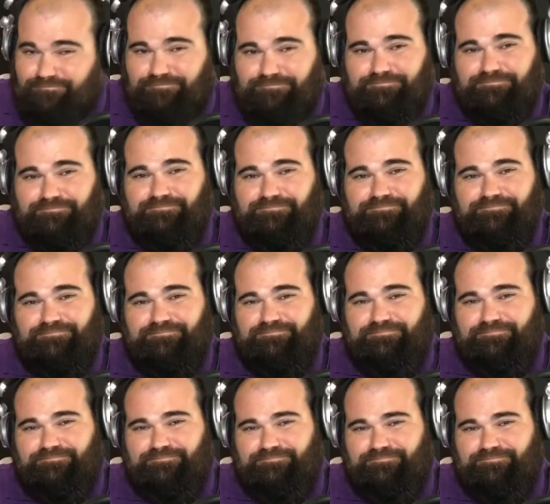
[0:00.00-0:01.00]

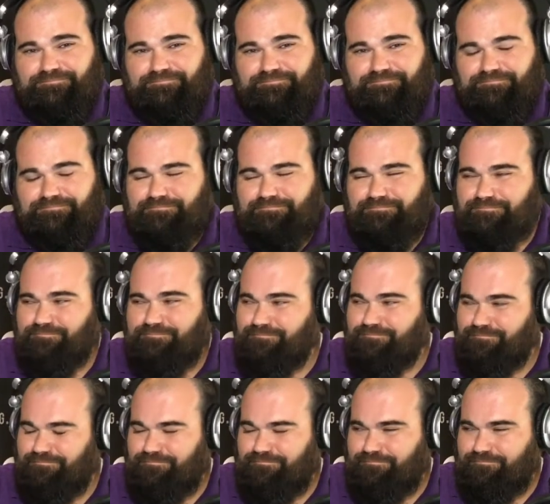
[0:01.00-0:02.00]

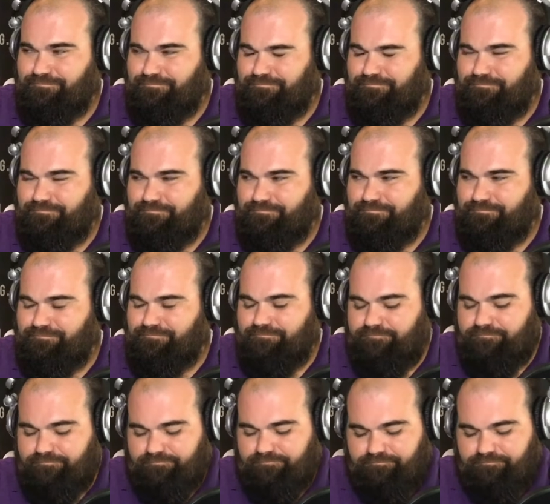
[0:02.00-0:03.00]

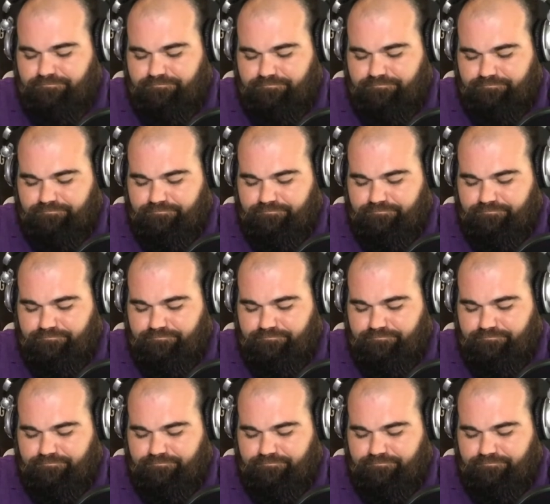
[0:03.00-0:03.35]
[no speech]